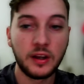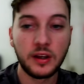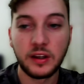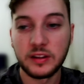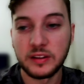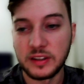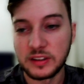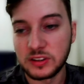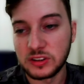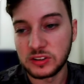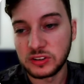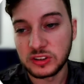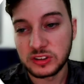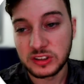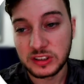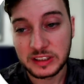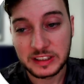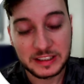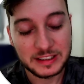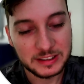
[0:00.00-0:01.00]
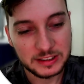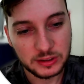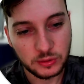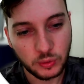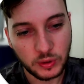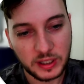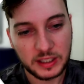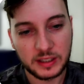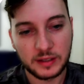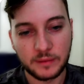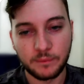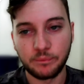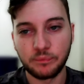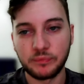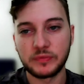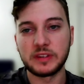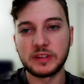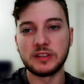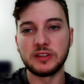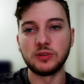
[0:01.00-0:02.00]
This is just an easy way
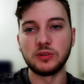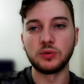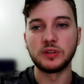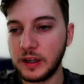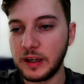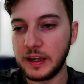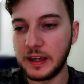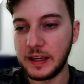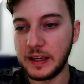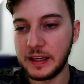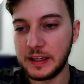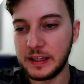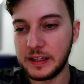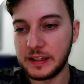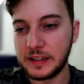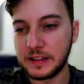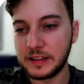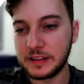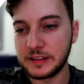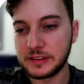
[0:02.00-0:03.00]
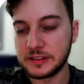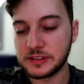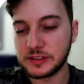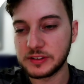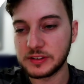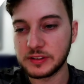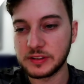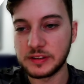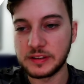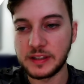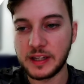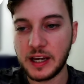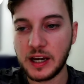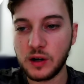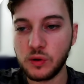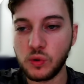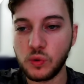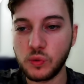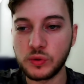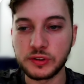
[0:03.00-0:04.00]
to do it. And now
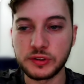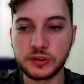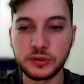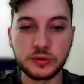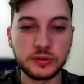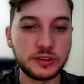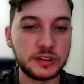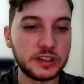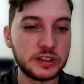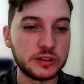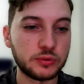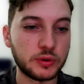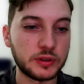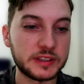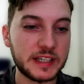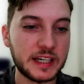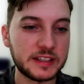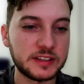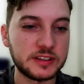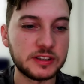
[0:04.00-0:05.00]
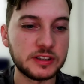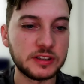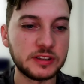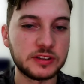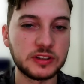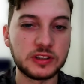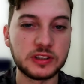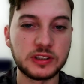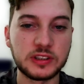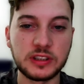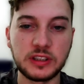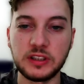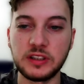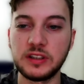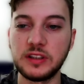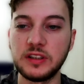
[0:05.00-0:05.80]
what we're doing is we're testing to see